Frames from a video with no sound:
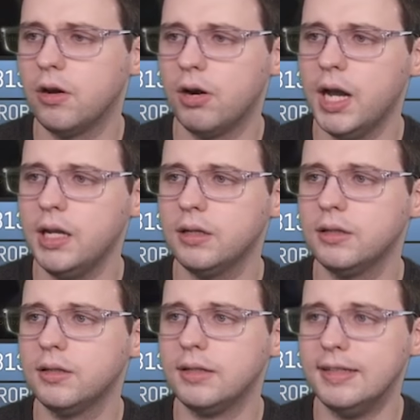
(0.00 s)
all right?
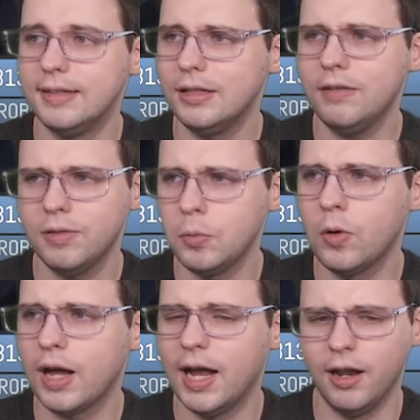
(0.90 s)
Leave the
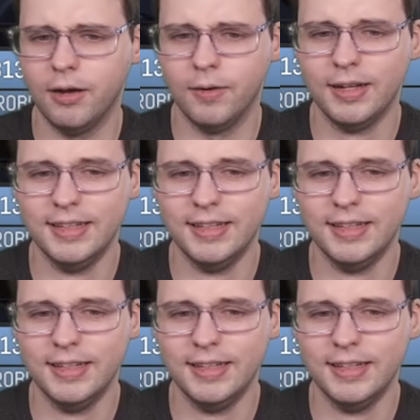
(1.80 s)
poor guy alone.